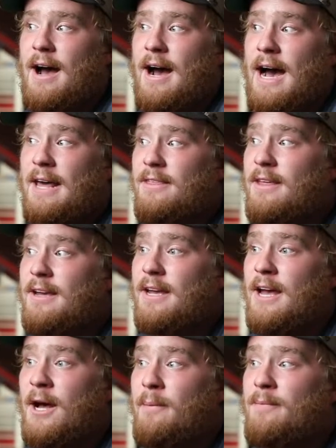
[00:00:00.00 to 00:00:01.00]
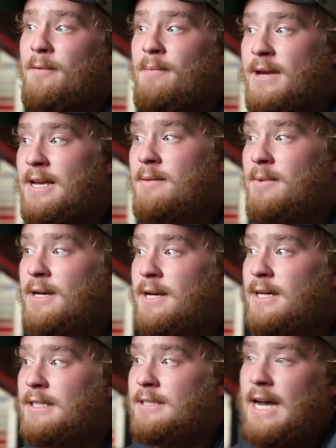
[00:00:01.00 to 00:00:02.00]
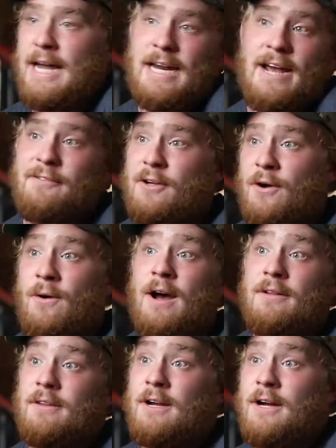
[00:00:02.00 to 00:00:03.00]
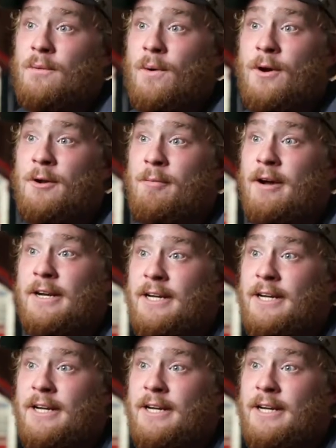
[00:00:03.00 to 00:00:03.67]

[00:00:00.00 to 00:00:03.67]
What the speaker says: I think it helped me because I didn't have to go out there and worry about